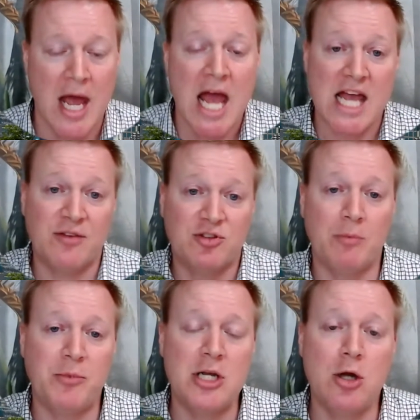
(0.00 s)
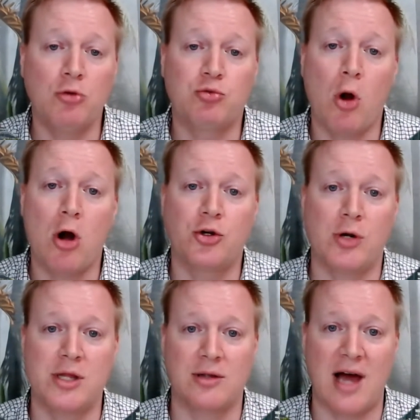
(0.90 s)
If something goes wrong during
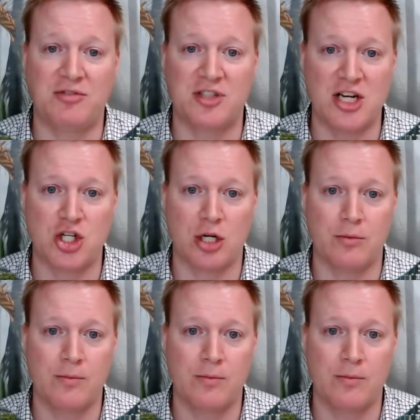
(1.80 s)
the live session,